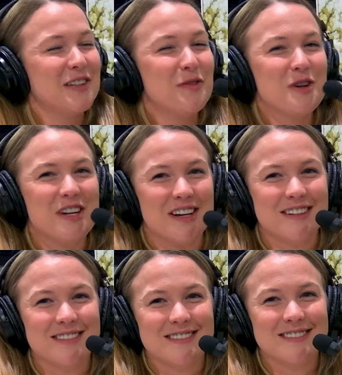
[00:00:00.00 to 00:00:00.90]
Lavernia.
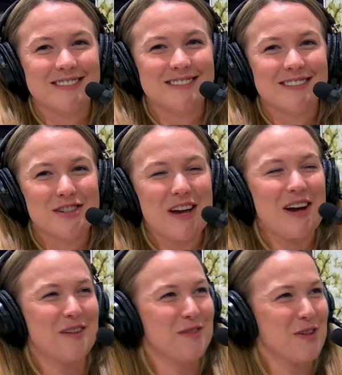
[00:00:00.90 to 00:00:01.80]
Shout
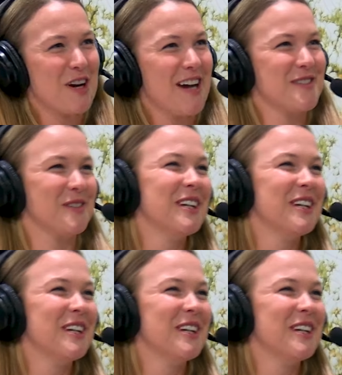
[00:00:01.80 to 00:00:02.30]
out Lavernia High School.